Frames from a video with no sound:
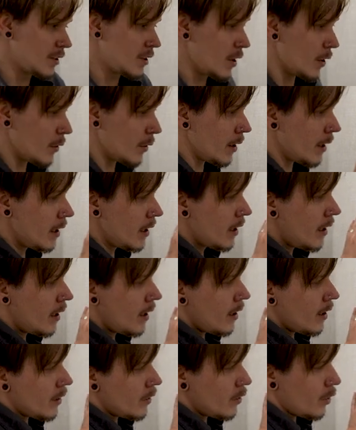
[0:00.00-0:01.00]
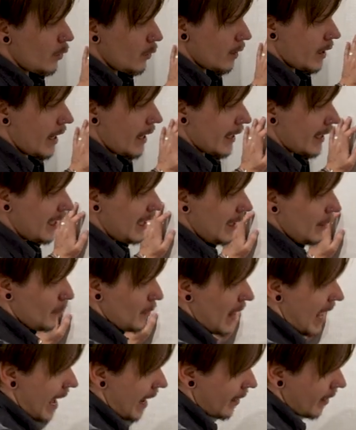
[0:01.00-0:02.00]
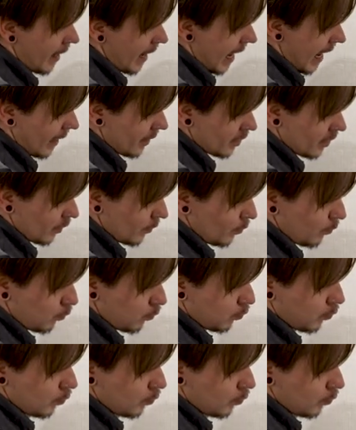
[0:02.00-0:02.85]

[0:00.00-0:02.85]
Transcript: So to kind of keep that actually,